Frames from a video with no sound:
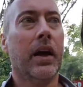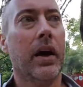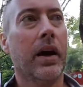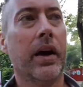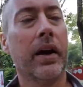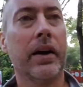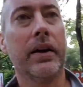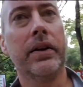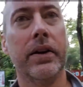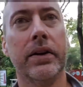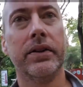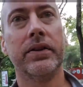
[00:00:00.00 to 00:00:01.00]

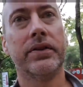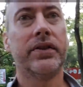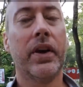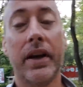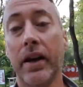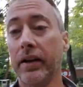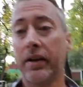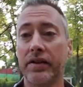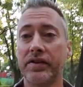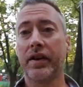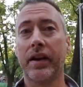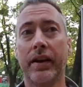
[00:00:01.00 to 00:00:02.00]
So I got in
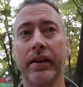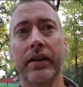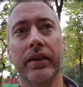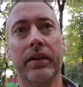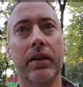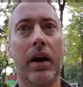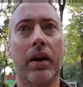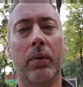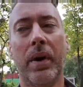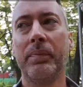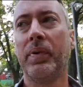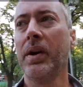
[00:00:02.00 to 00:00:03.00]
yesterday.
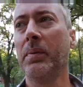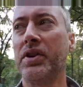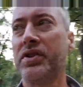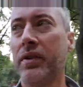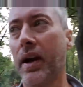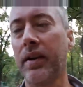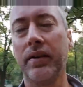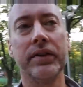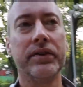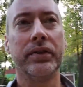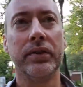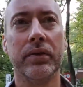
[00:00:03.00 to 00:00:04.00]
Went pretty much directly
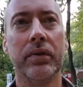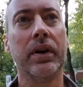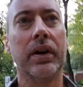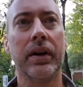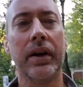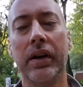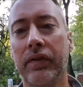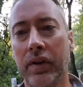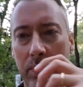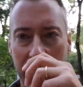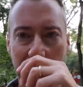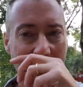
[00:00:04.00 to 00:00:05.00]
to
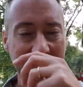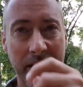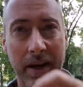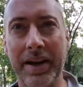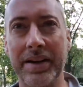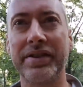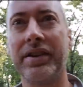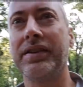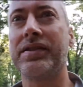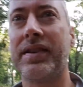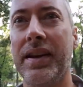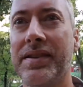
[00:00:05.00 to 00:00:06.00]
interview with Max Kaiser
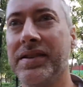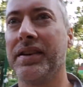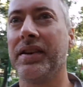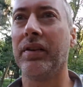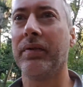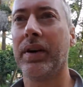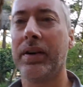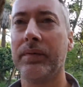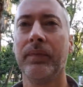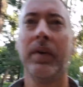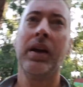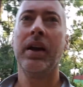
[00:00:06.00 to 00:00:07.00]
and Stacy Herbert,
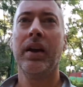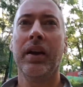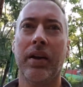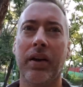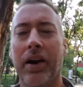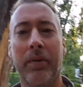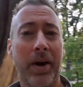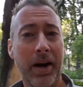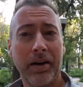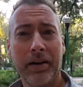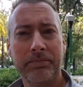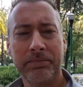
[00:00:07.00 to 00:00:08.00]
or
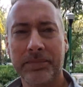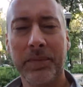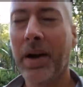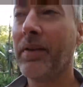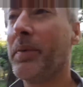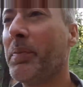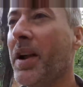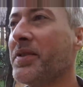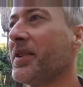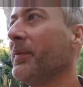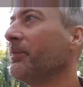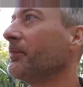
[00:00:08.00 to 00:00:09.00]
Herbert, however you pronounce
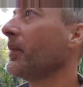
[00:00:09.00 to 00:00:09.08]
it.